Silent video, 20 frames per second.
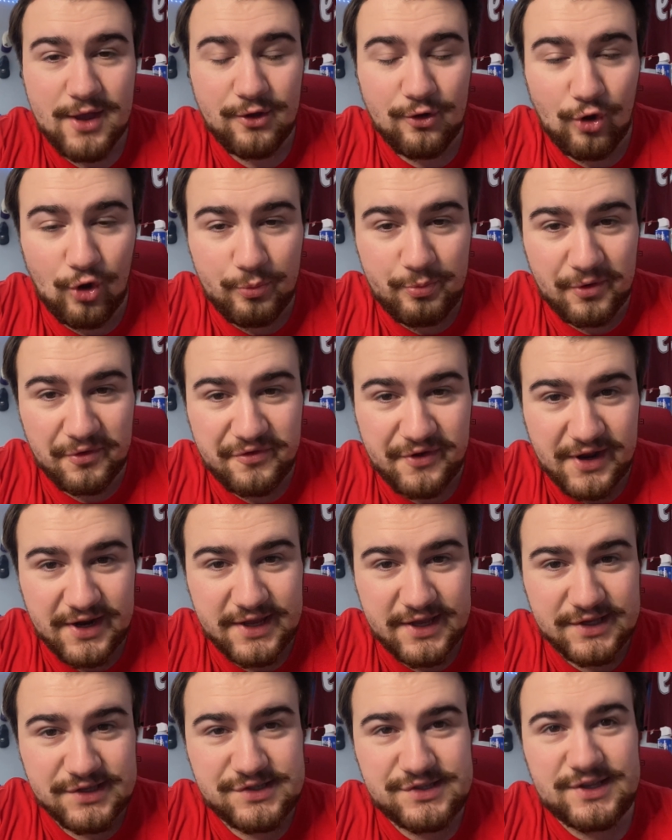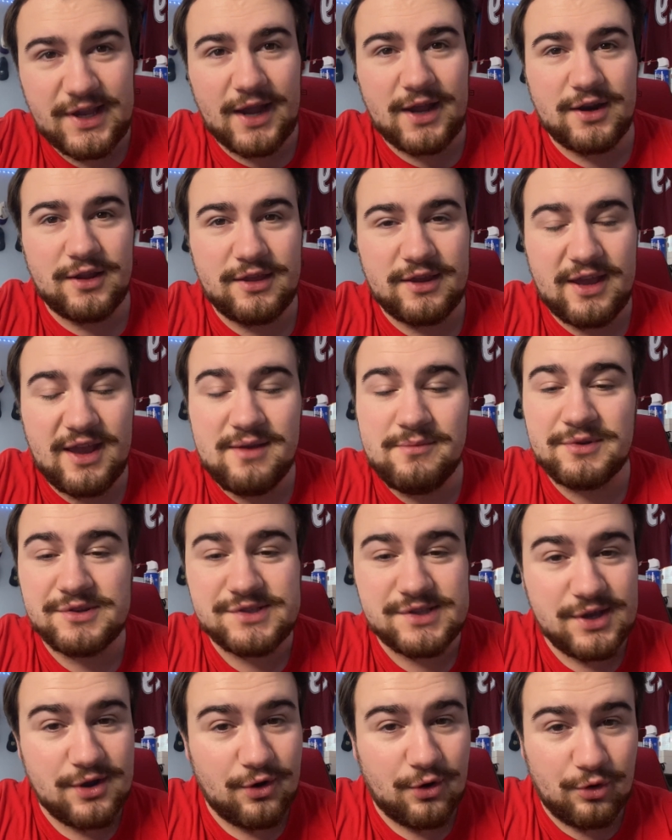Cole Perfetti, his second of the game,
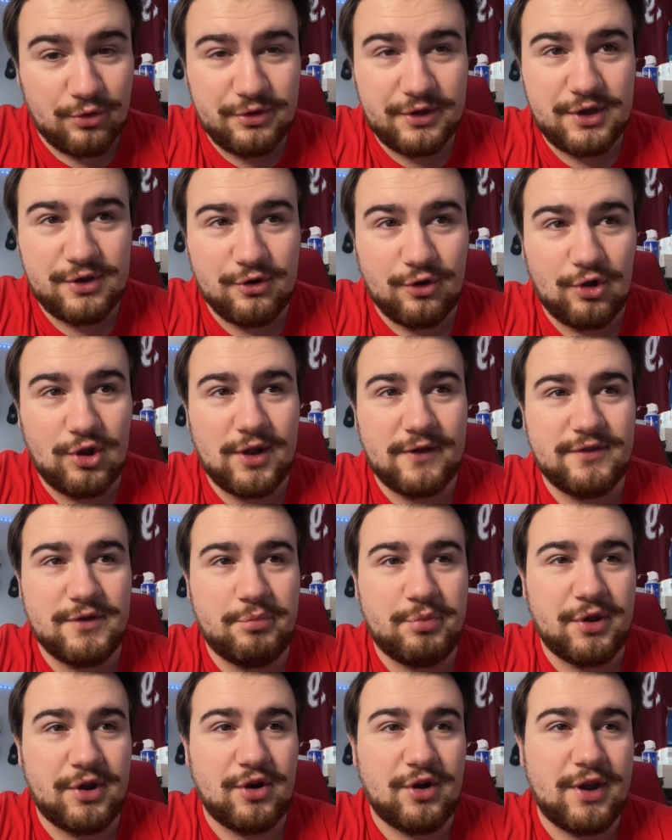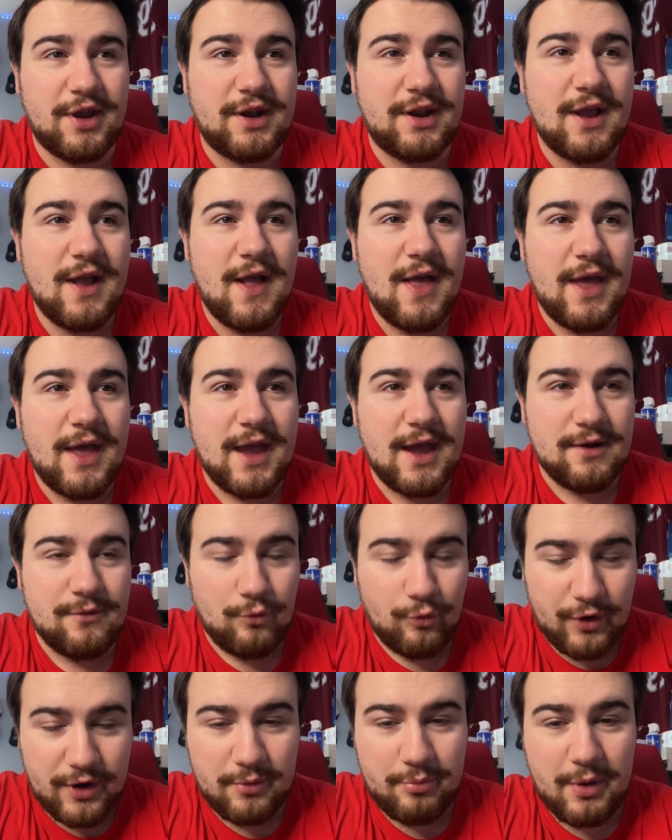is the only goal of the period,
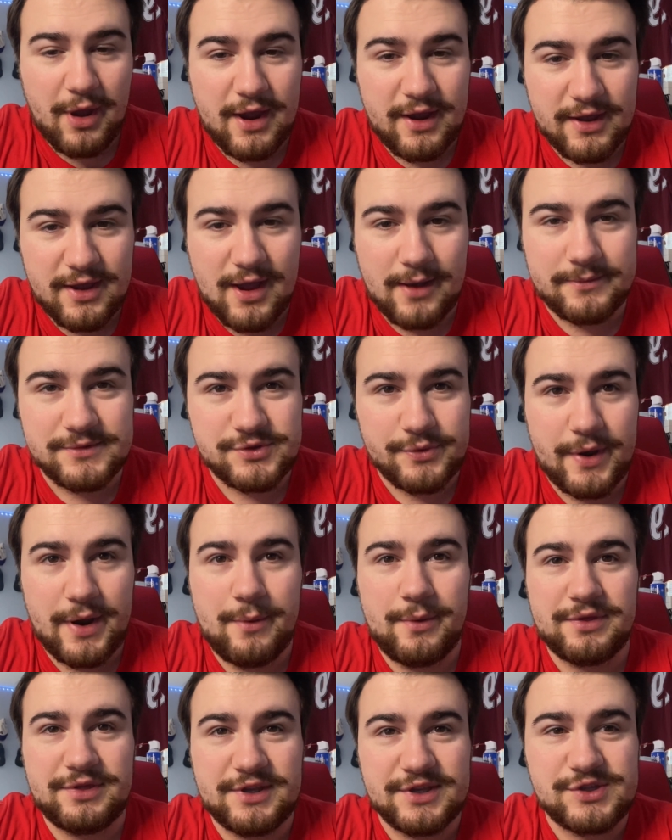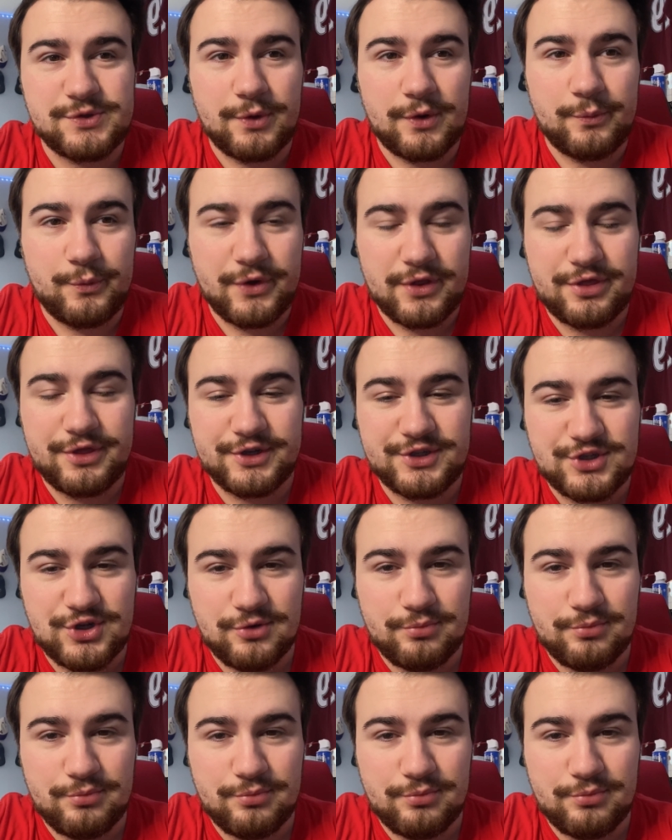and Winnipeg comes away with this one with the 2